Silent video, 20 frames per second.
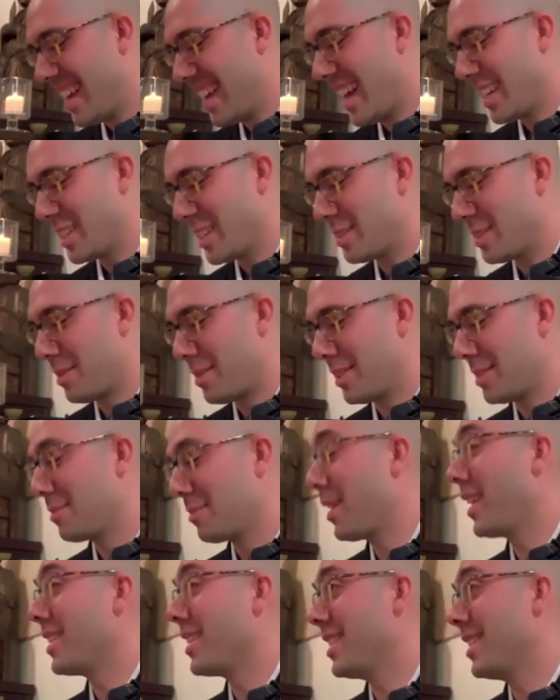And it's been
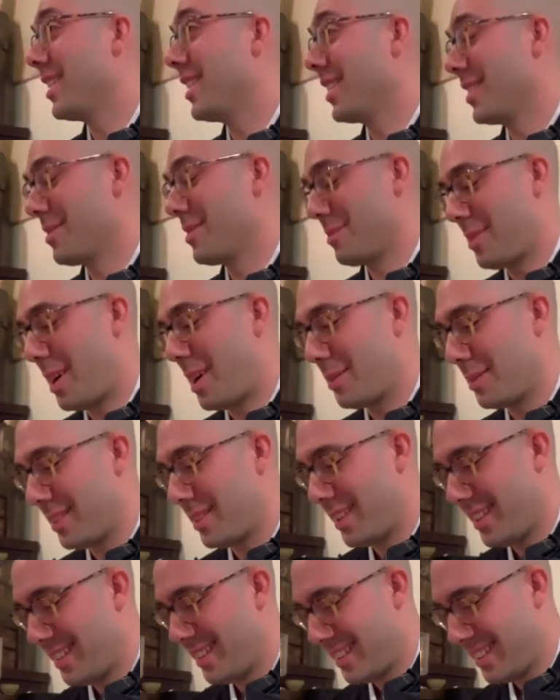about a year,
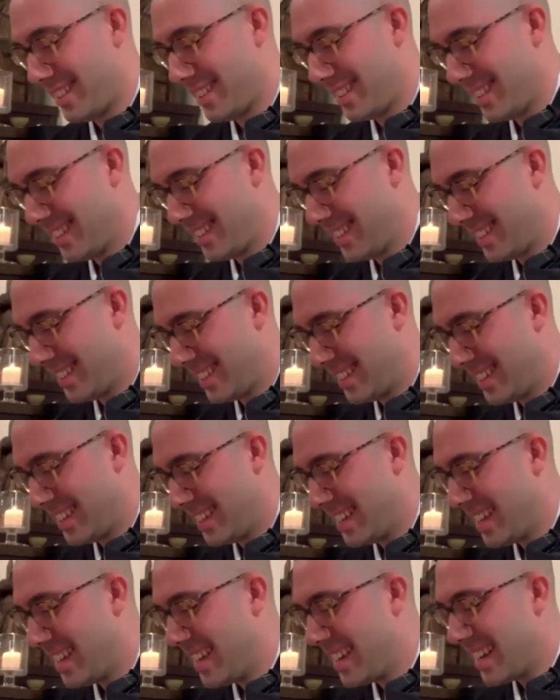probably.
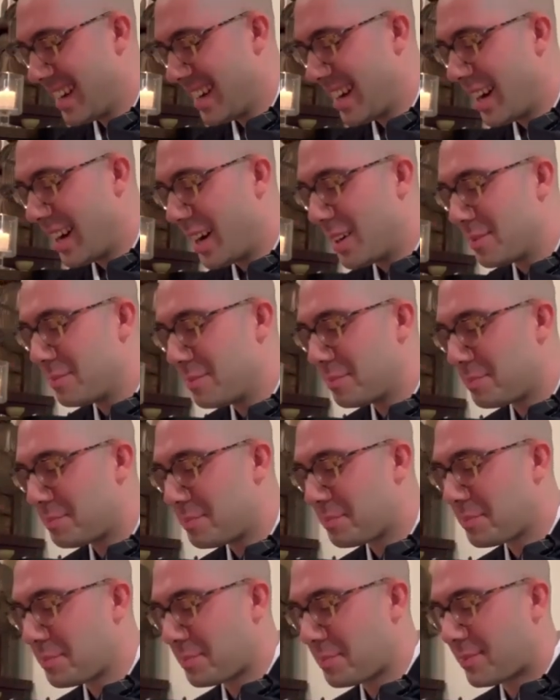And
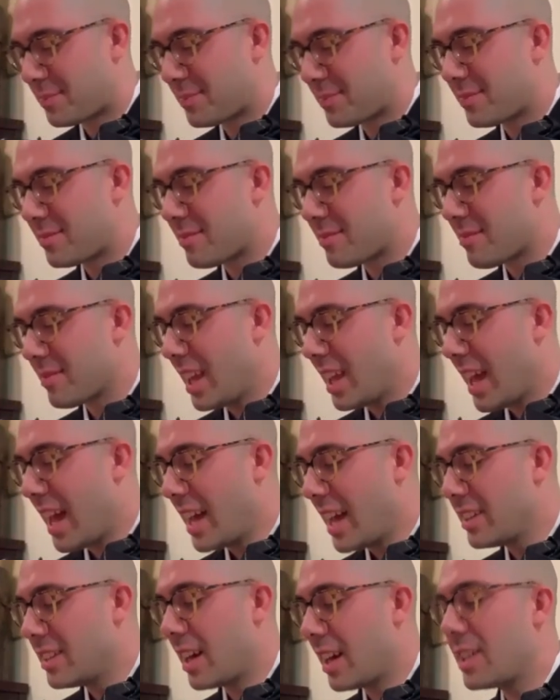
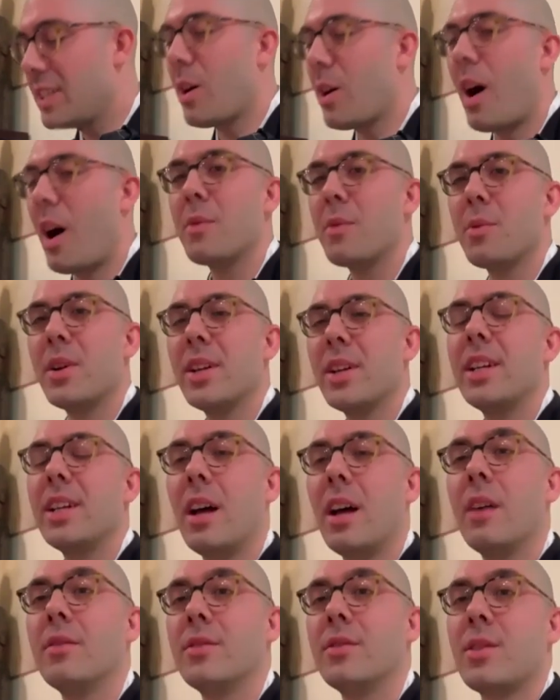I really
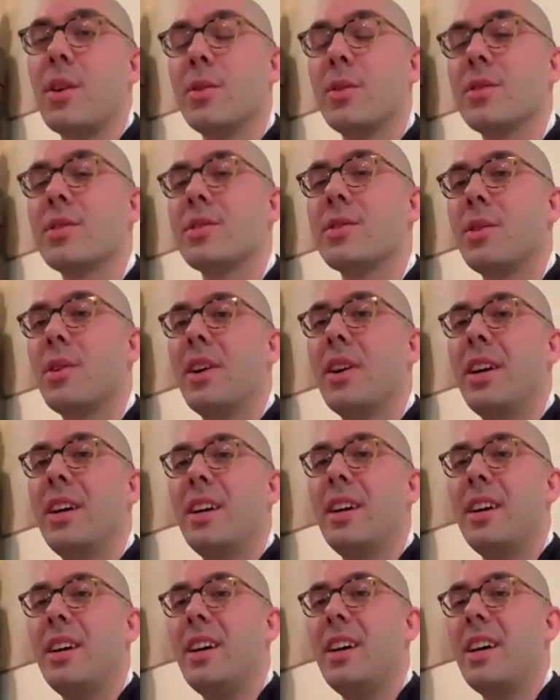love Tolstoy.
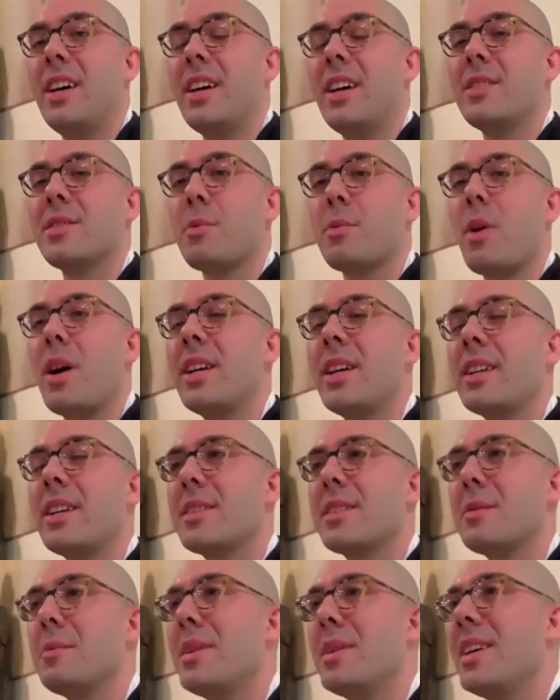His writing
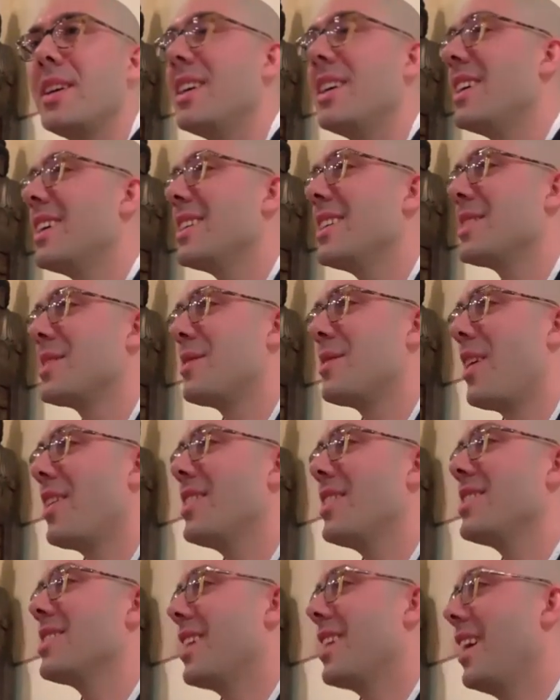to me is
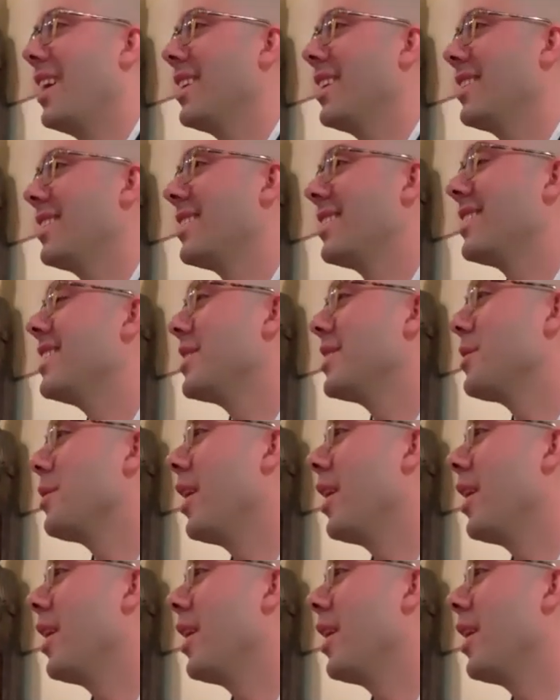very Zen, in a